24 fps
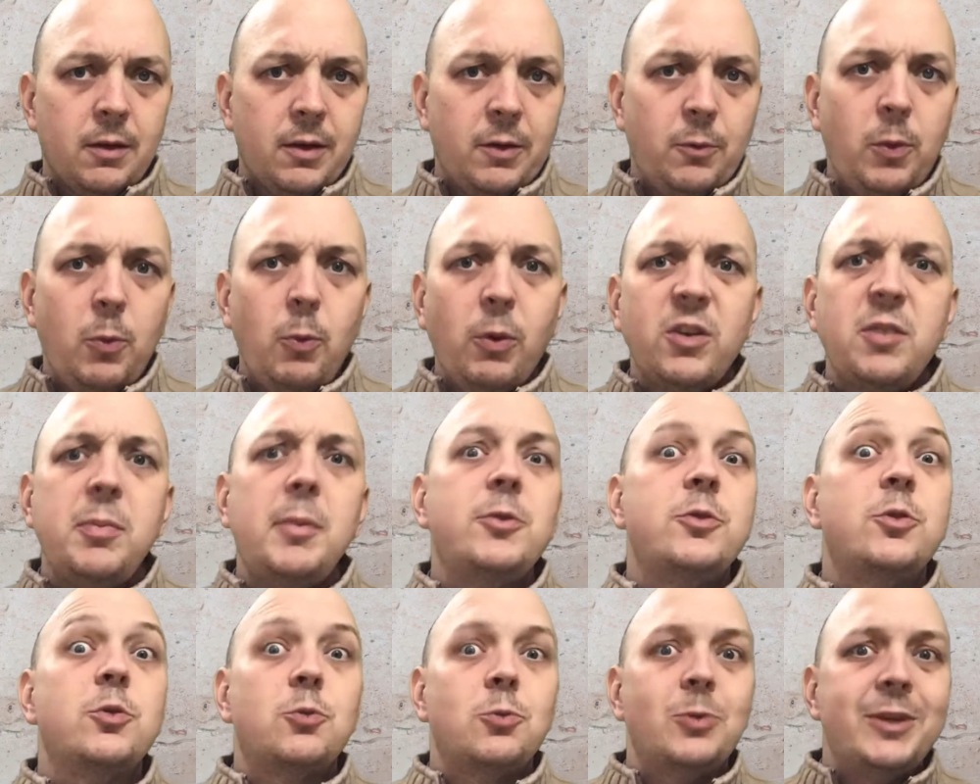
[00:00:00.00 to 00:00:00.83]
We want to be
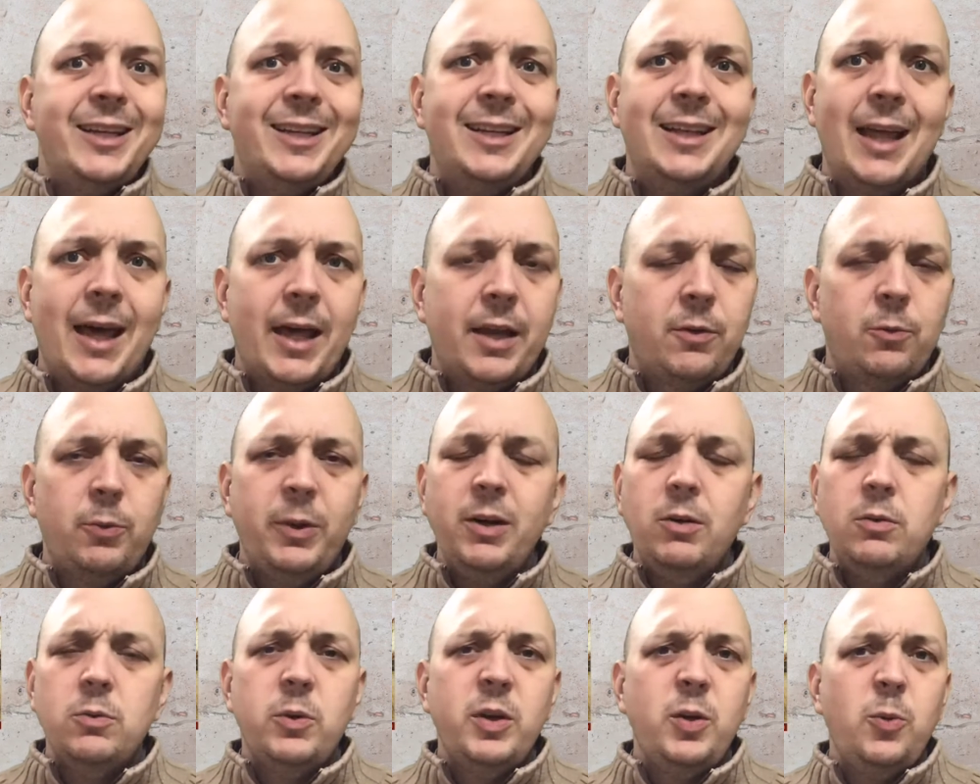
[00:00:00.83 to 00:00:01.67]
able to read Latin. We
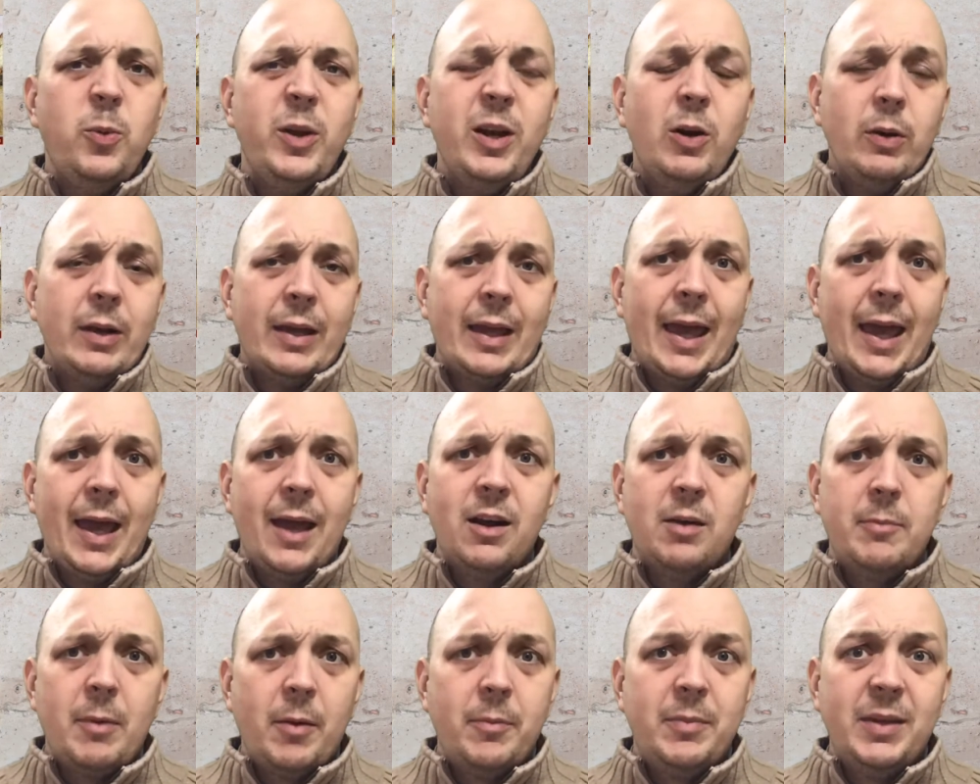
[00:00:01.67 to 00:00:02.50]
don't care
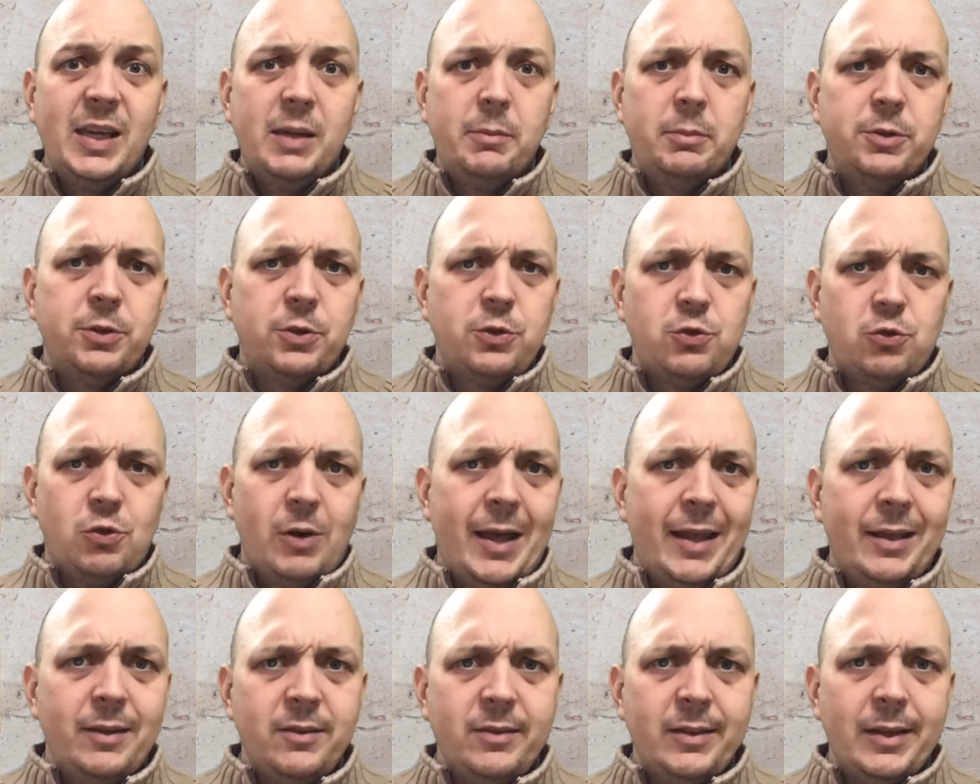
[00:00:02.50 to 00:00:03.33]
about being able to
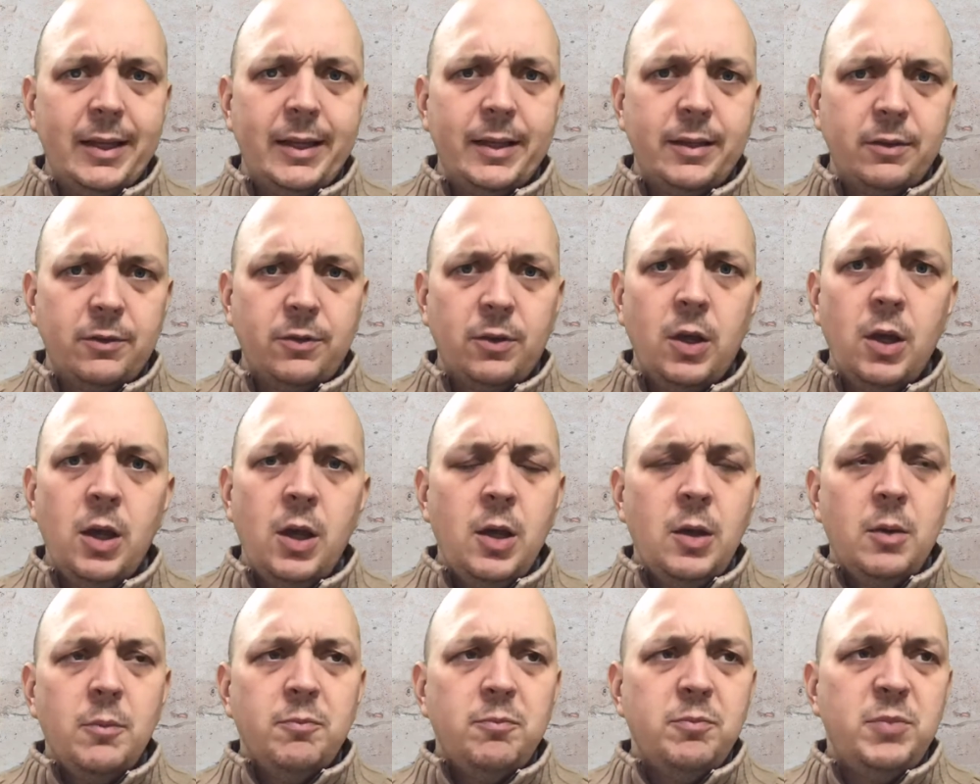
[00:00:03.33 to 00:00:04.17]
translate it
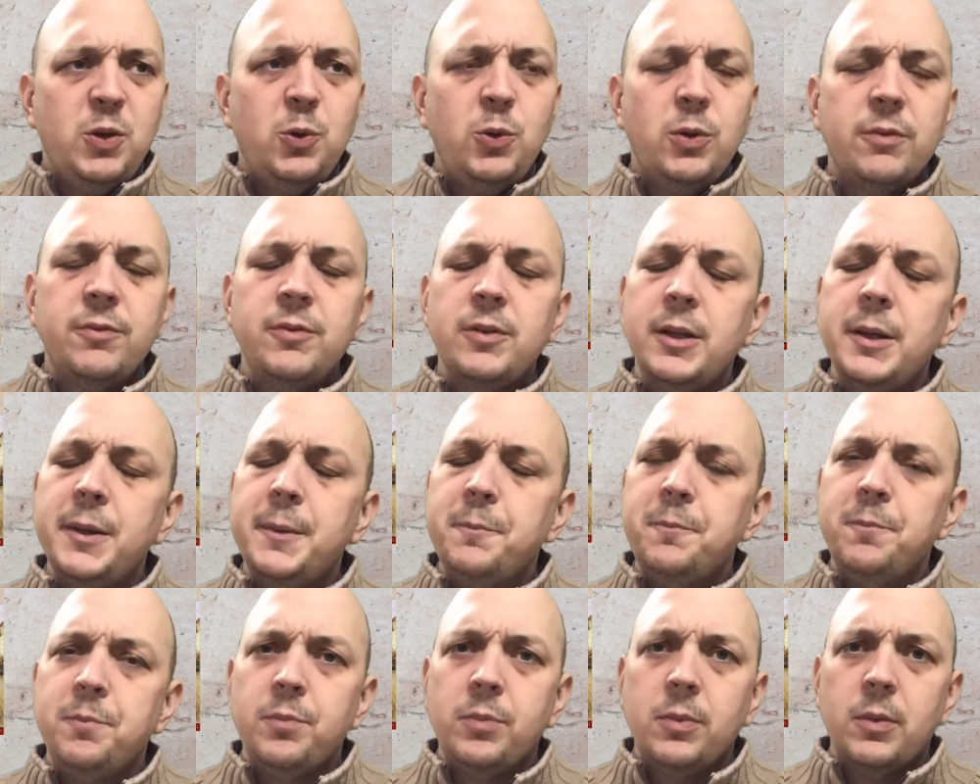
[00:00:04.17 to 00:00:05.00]
beautifully.
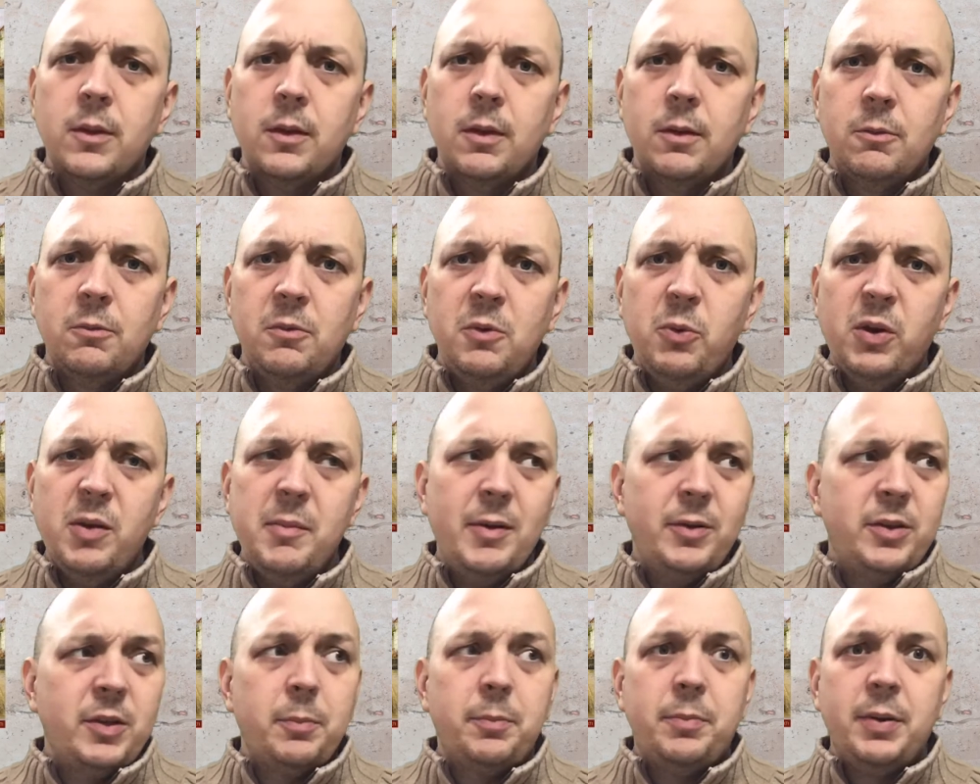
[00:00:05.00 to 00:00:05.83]
We want to
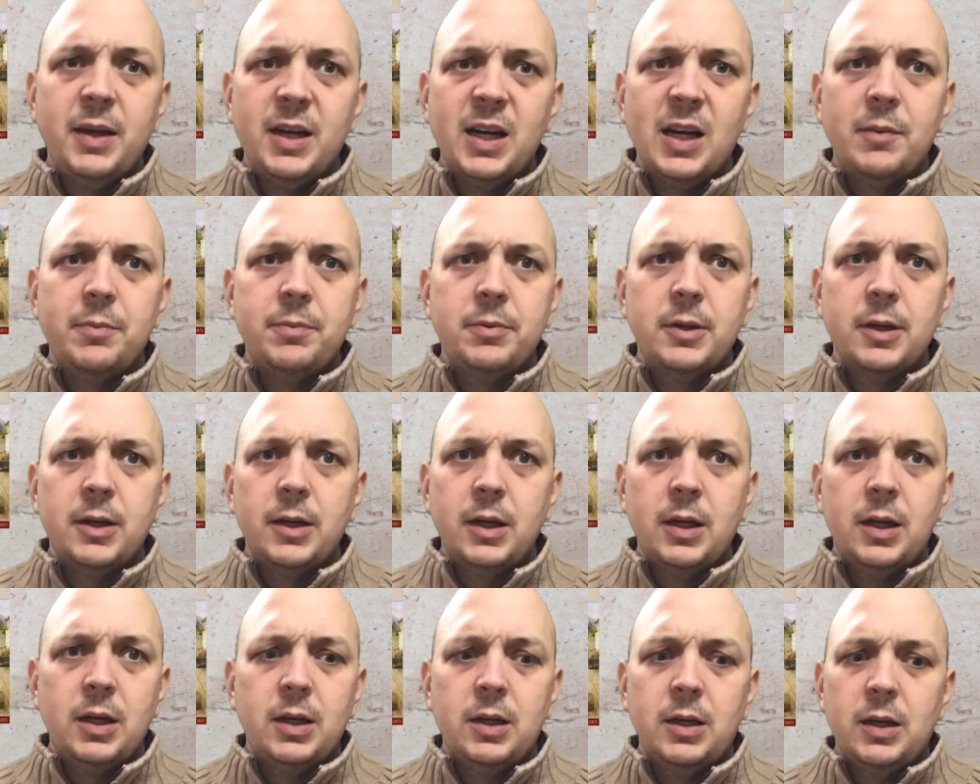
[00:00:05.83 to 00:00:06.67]
be able to pick up
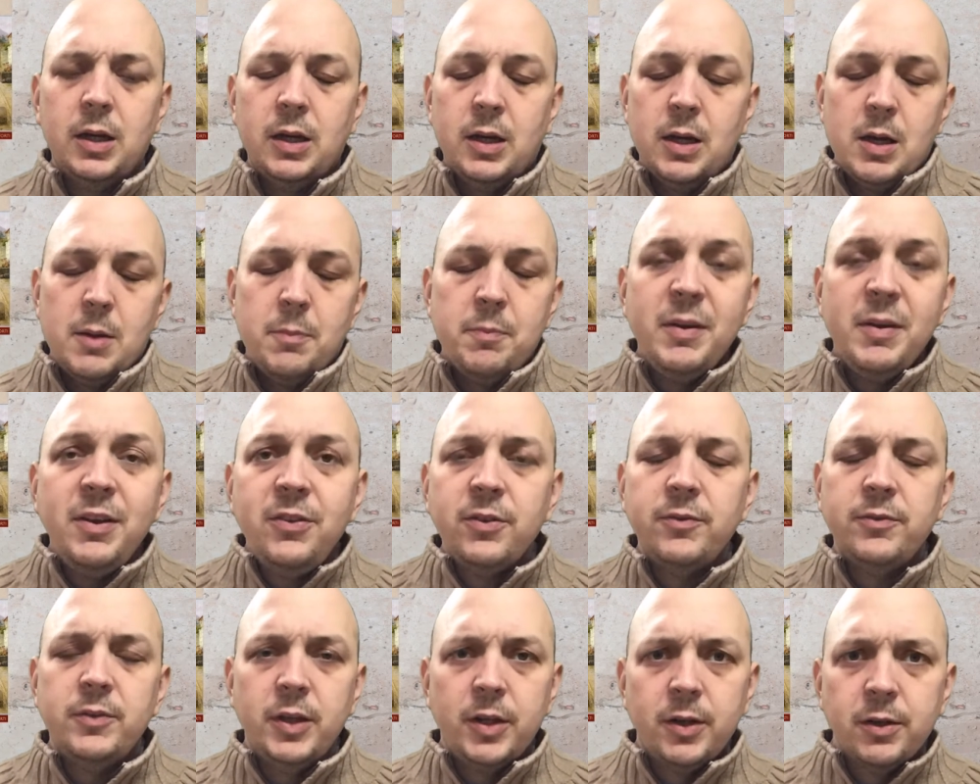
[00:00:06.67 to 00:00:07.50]
a piece
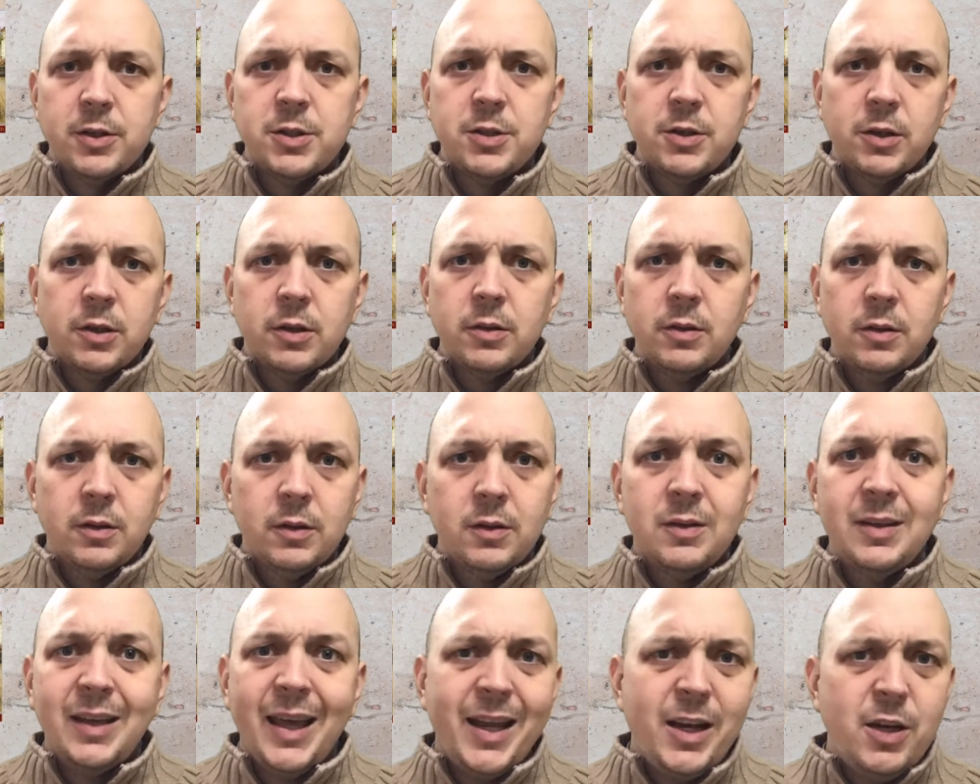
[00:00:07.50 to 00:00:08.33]
of literature
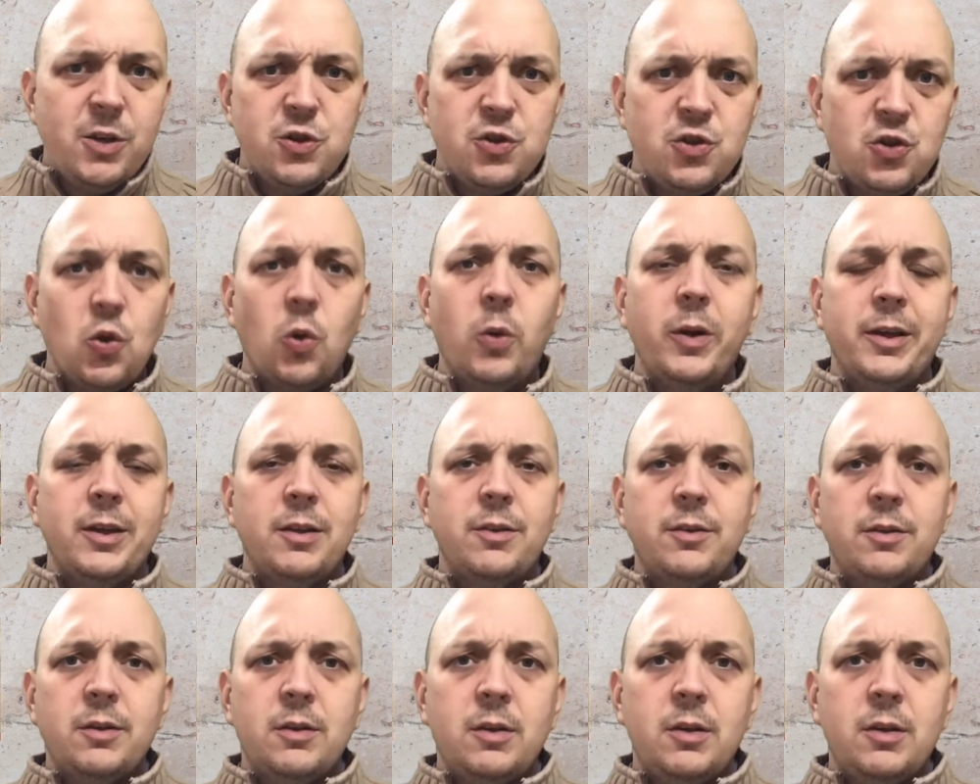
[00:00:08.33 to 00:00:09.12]
and enjoy it.